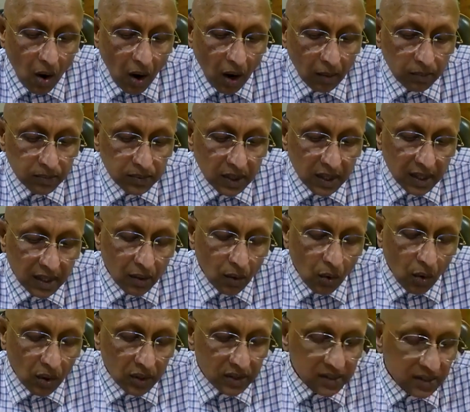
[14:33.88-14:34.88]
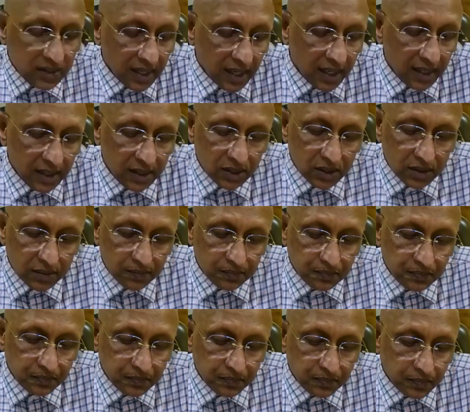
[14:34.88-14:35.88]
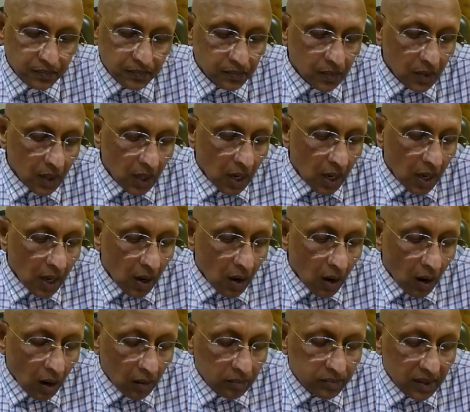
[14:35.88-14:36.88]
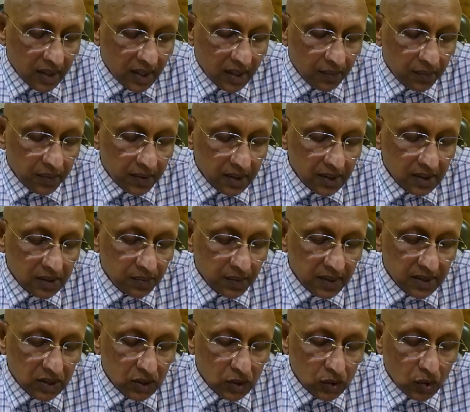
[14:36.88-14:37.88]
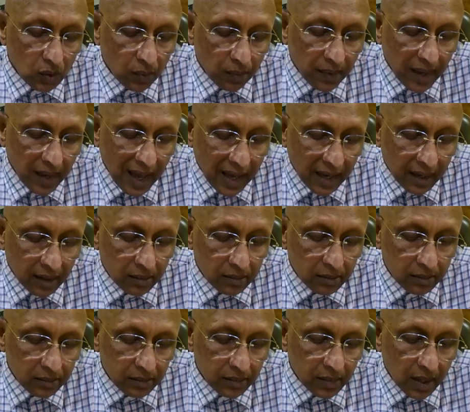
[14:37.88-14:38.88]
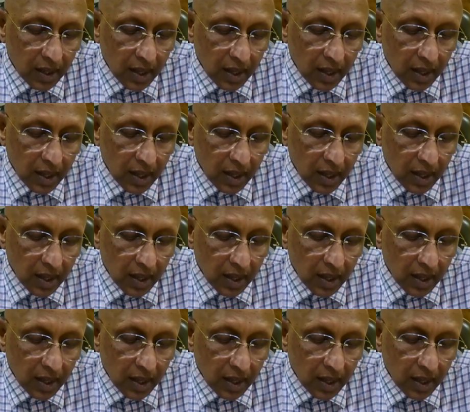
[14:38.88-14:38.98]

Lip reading: of the horseradish, of the different species of arum,